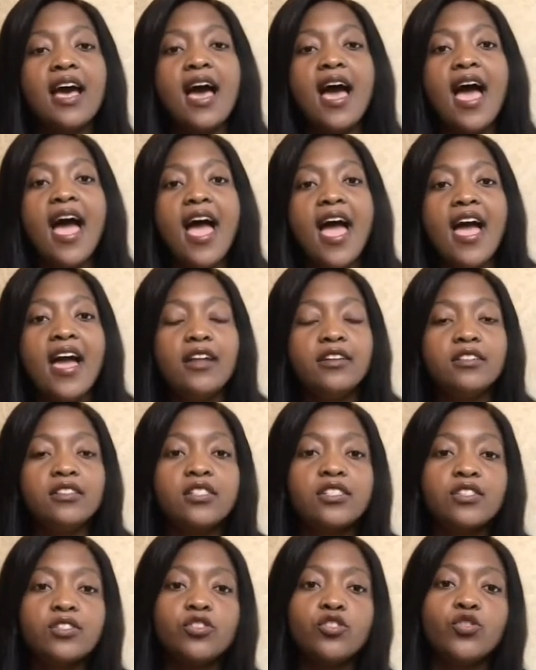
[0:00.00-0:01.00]
and
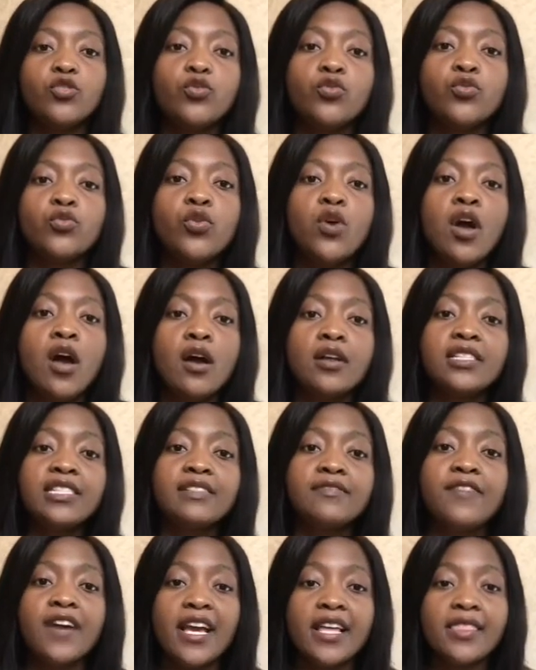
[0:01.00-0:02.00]
you
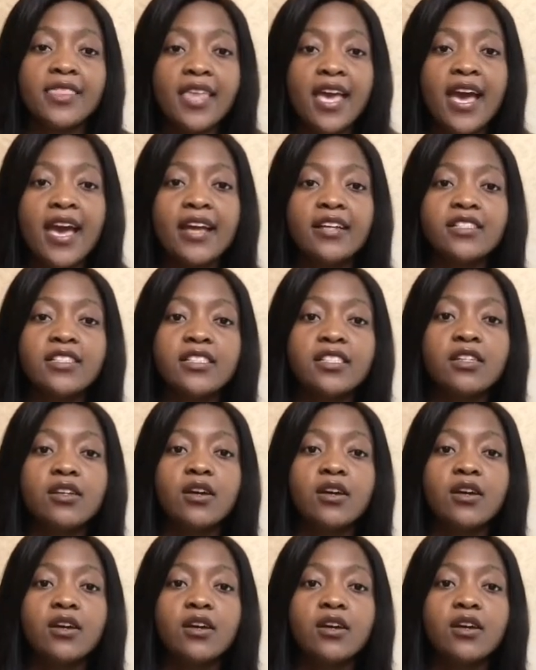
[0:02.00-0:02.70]
divide that